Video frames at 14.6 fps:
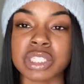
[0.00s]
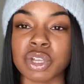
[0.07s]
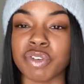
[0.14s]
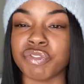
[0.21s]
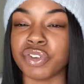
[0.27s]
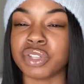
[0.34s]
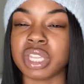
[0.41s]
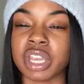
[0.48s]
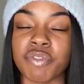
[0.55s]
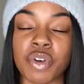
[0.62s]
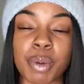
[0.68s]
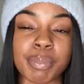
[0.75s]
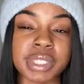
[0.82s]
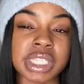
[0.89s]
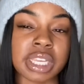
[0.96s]
So if you're looking
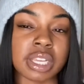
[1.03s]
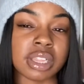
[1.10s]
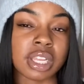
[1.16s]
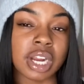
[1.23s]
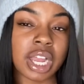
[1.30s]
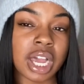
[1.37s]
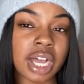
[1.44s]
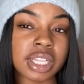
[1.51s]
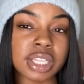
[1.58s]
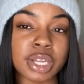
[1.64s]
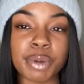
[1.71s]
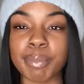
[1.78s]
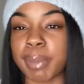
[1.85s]
for a particular color,